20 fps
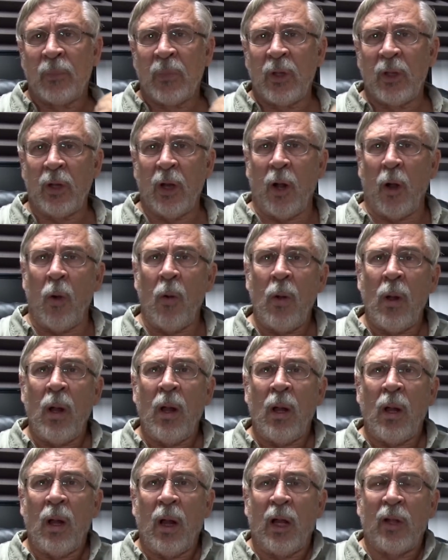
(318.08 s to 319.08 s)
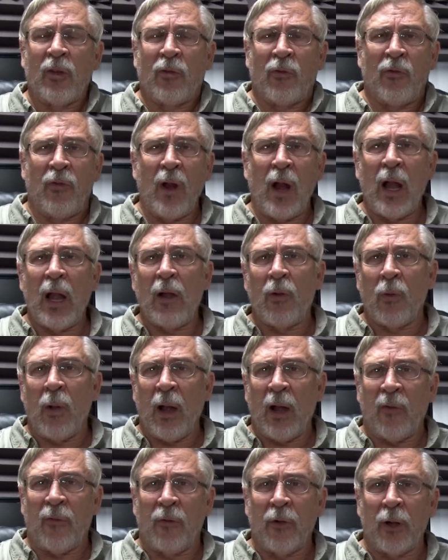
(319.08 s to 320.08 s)
You know, it's very
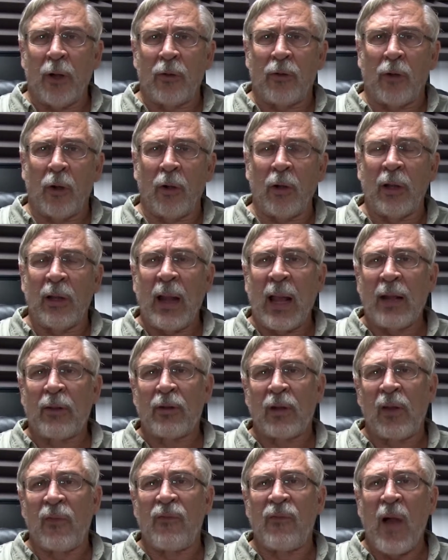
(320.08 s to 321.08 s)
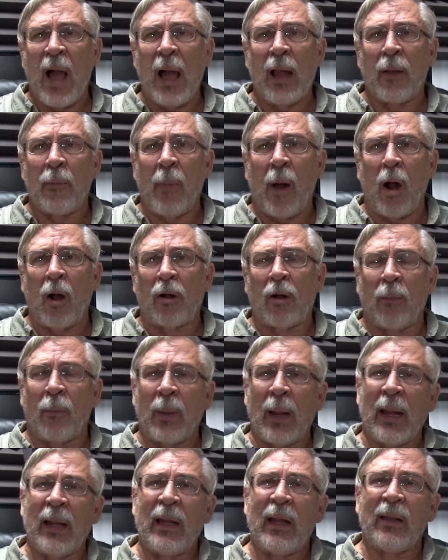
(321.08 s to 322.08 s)
rare for an attorney to actually file a bar
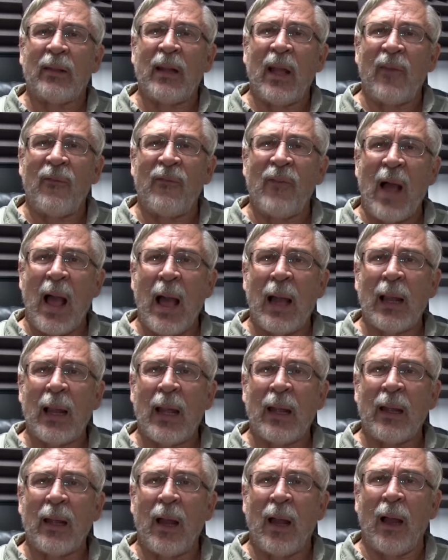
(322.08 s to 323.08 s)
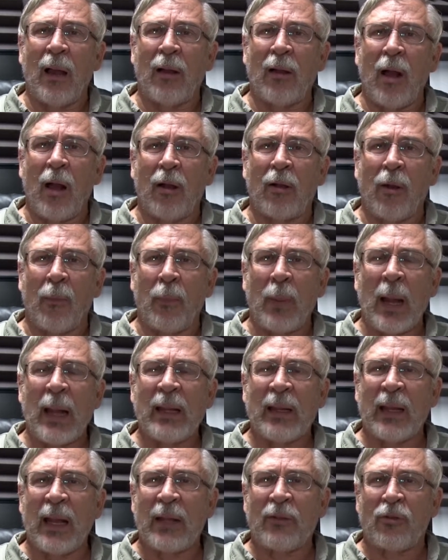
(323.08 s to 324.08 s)
complaint. If they file a complaint
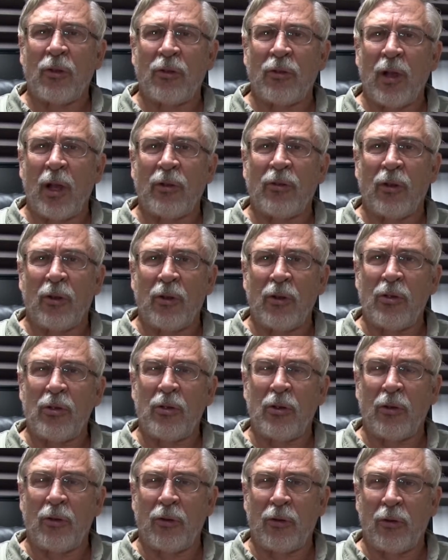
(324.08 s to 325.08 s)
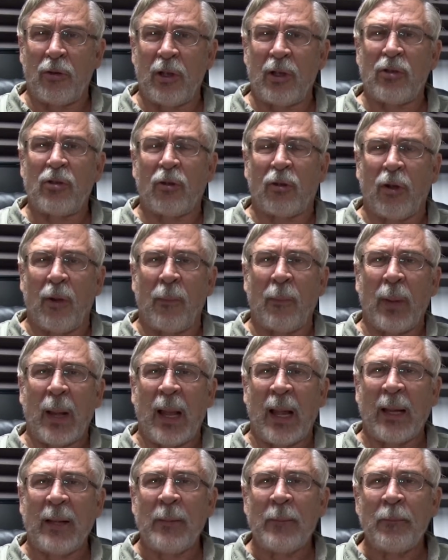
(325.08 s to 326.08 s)
against a judge, a judicial
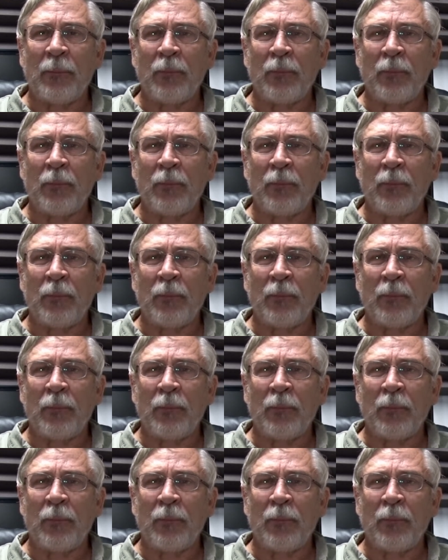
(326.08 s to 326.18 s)
complaint,